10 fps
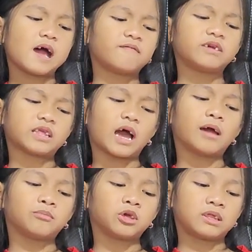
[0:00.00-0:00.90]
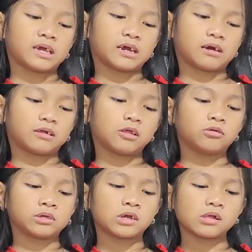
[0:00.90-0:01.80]
Every time you take a
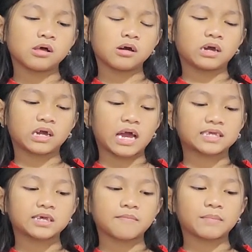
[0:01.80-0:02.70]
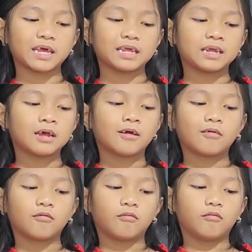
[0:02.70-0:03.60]
closer look at something,
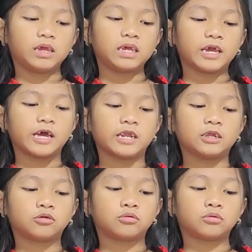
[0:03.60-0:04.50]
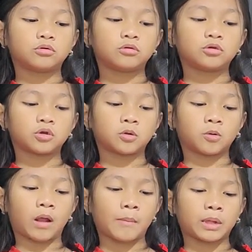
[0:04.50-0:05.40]
we get into
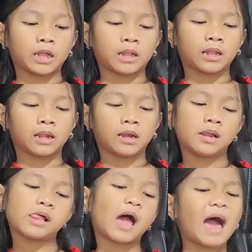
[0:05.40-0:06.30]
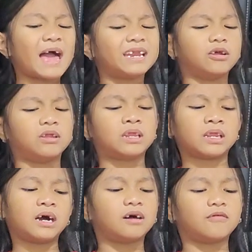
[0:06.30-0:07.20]
trouble. I do
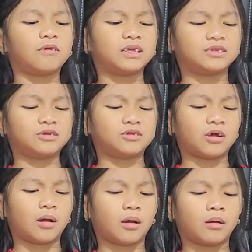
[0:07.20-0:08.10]
not want trouble.